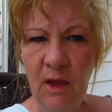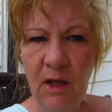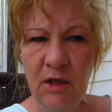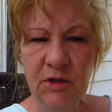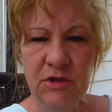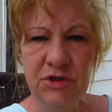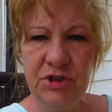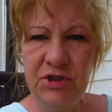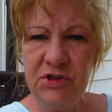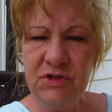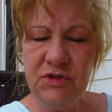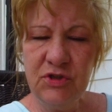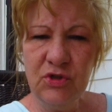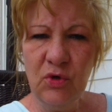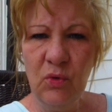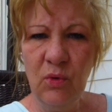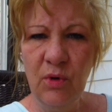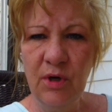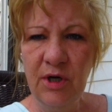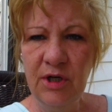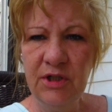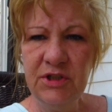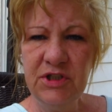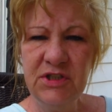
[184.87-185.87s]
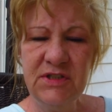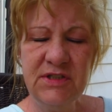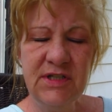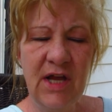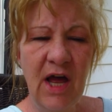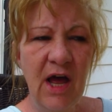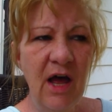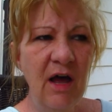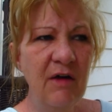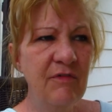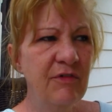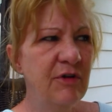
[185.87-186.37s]
and just store it, just
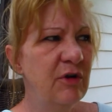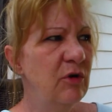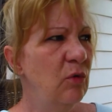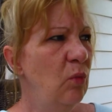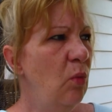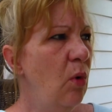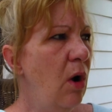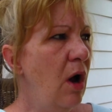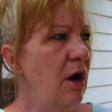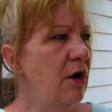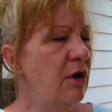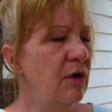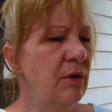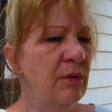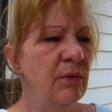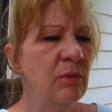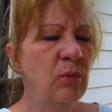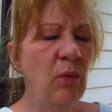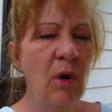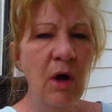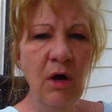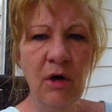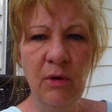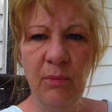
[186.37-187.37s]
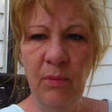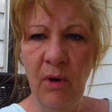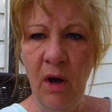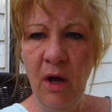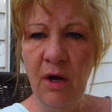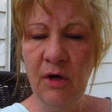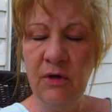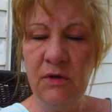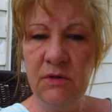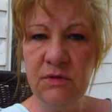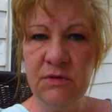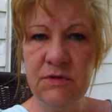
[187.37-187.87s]
to have it. Water, water
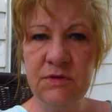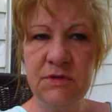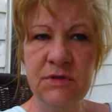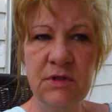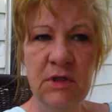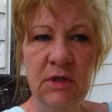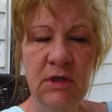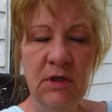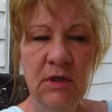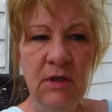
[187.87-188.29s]
bottles,